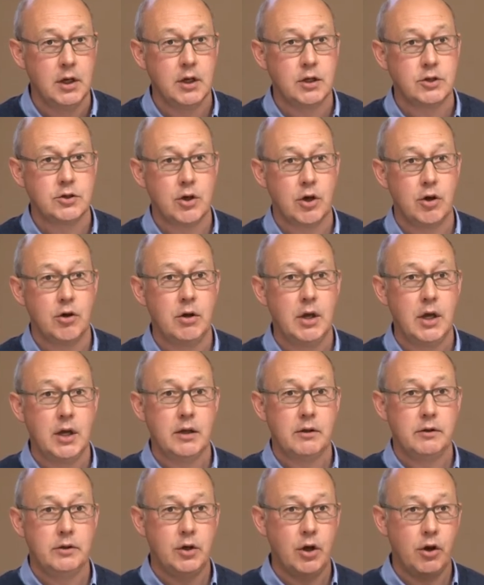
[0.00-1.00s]

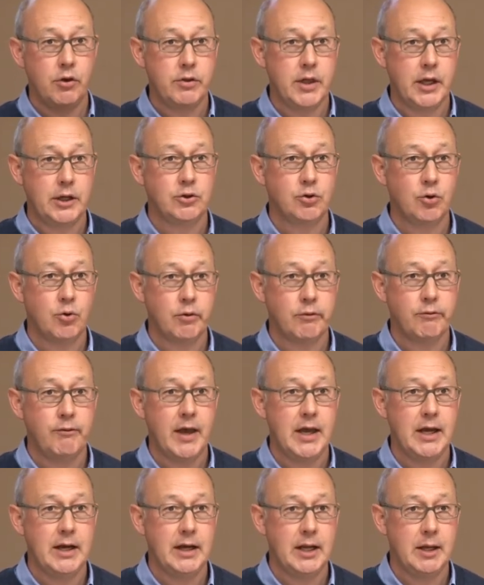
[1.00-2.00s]
So, you know, they talk
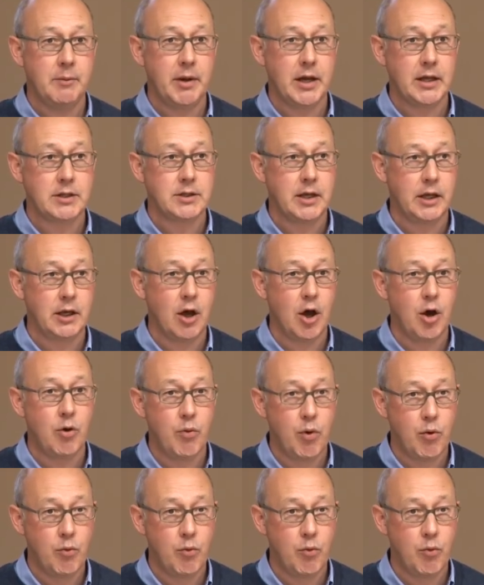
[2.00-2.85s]
vaguely about saying, oh,